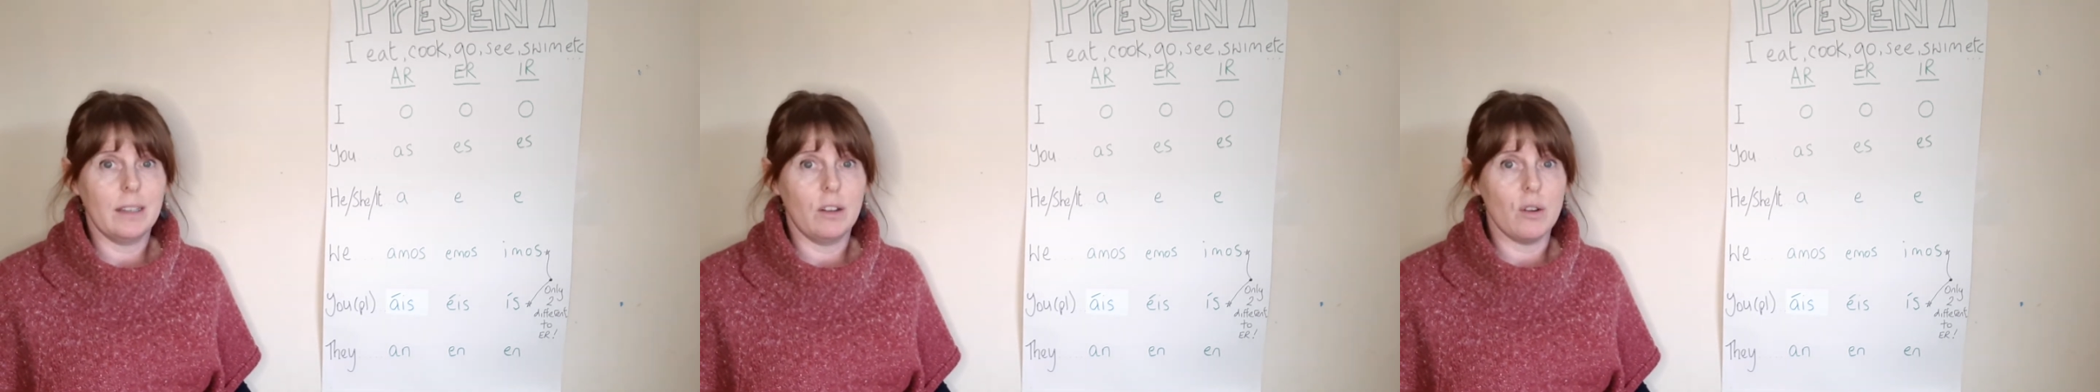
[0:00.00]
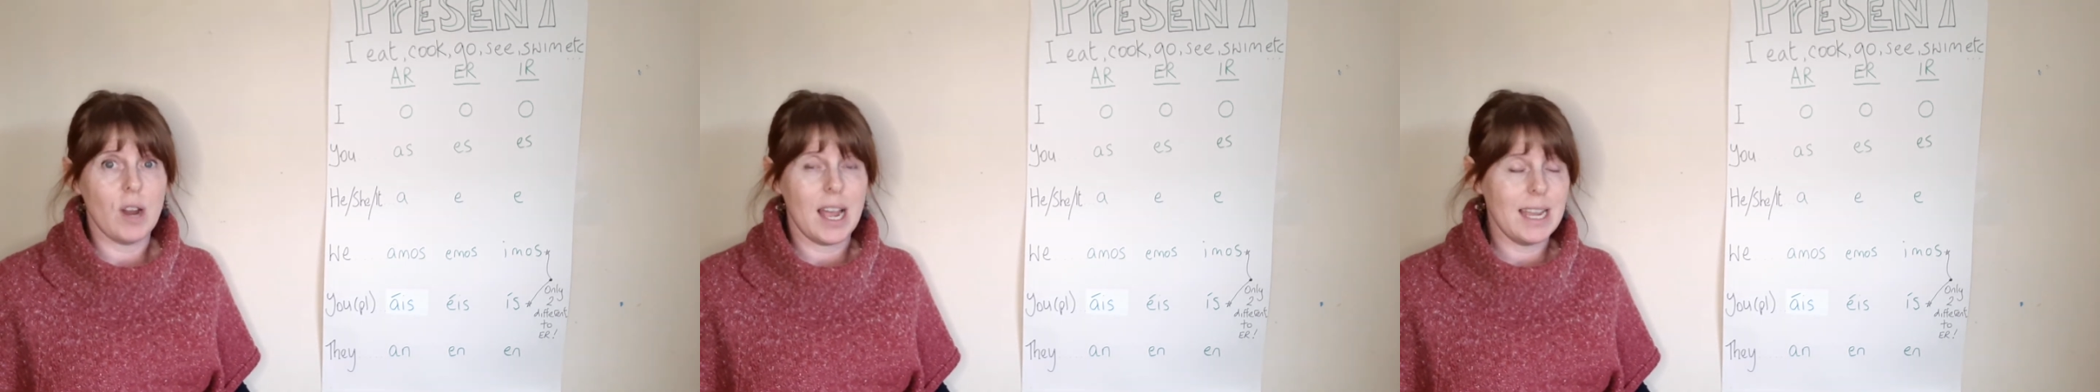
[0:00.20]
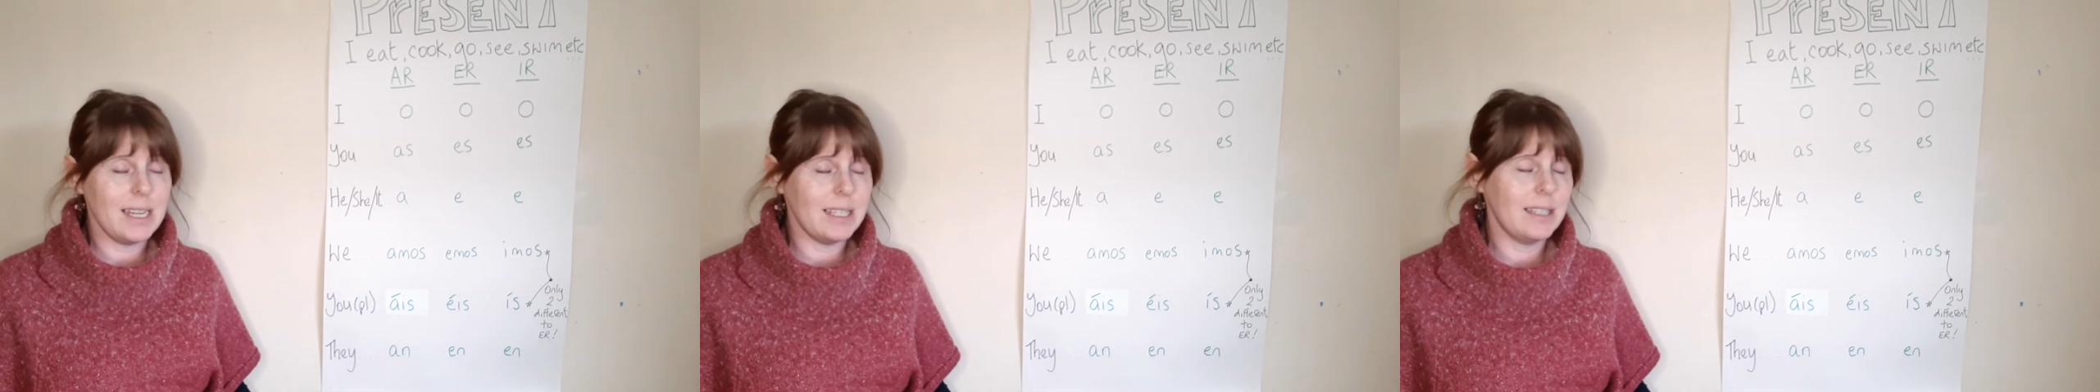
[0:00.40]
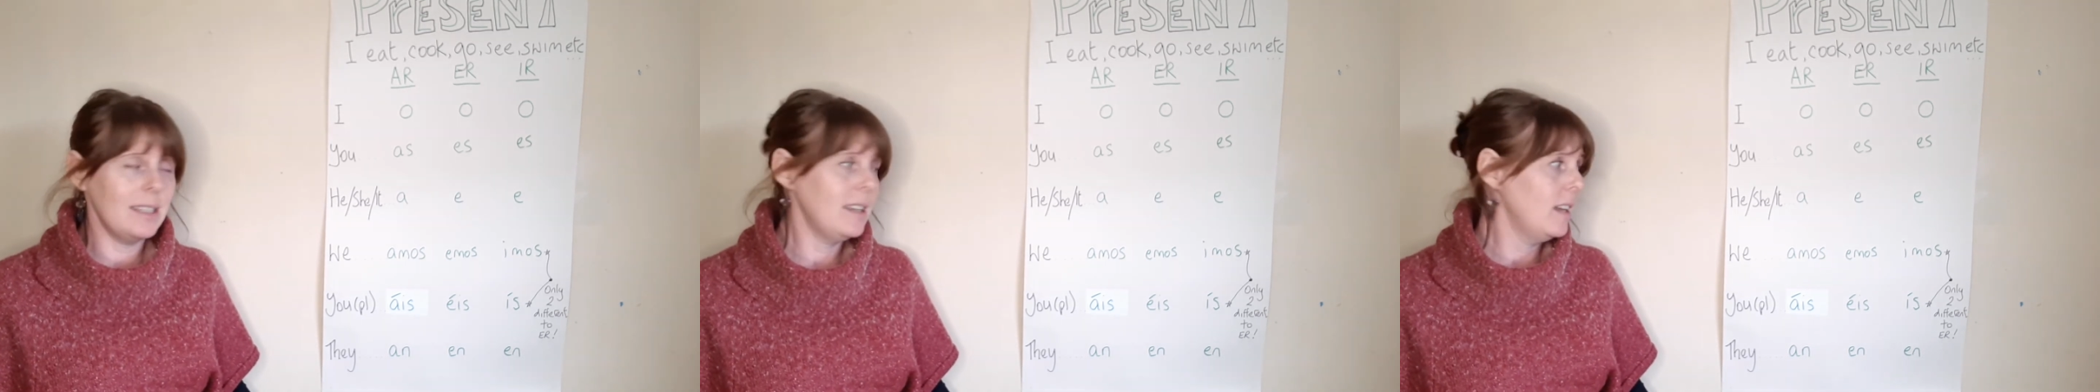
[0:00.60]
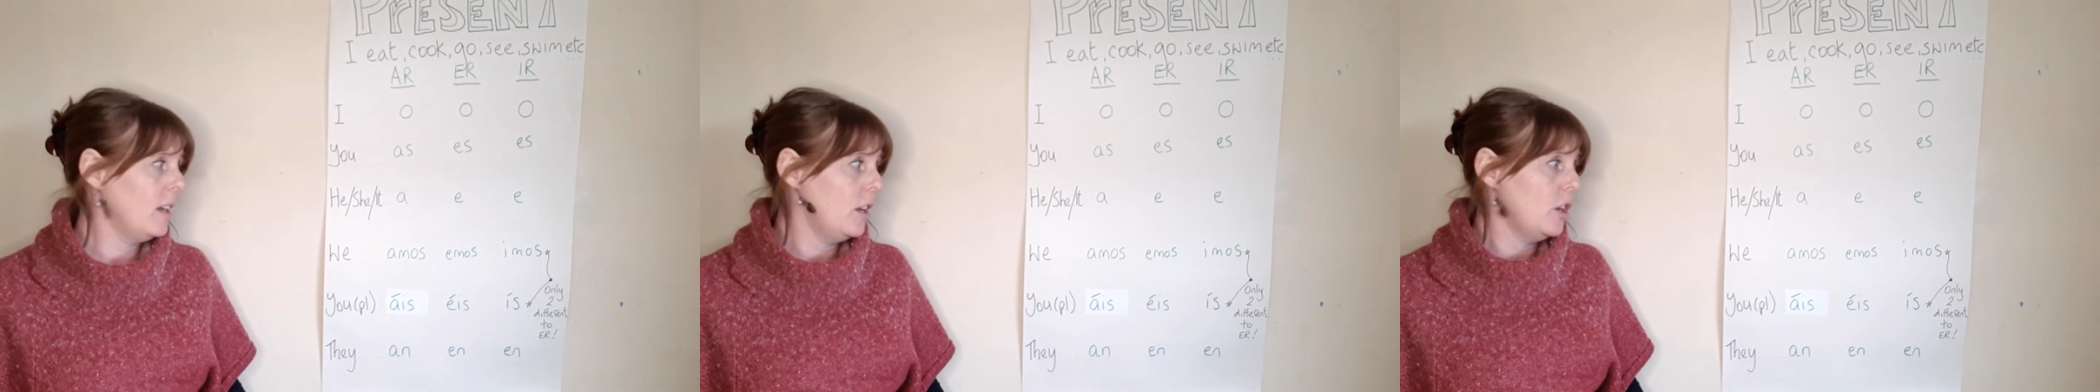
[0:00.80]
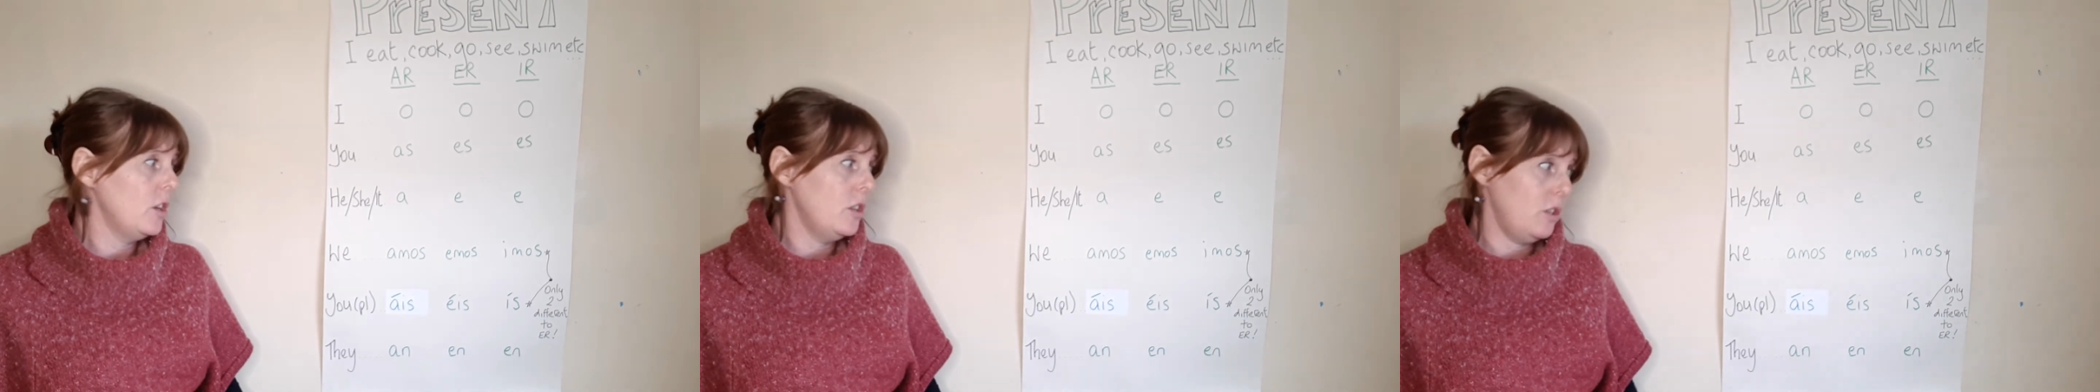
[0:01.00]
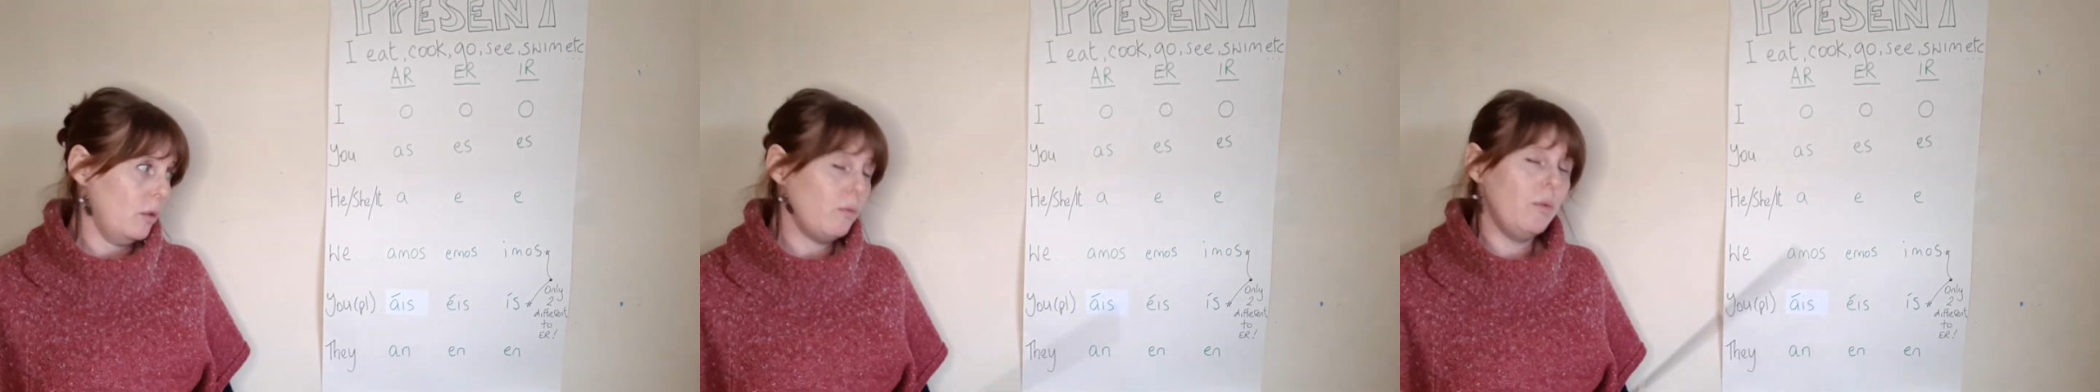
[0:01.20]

All right, so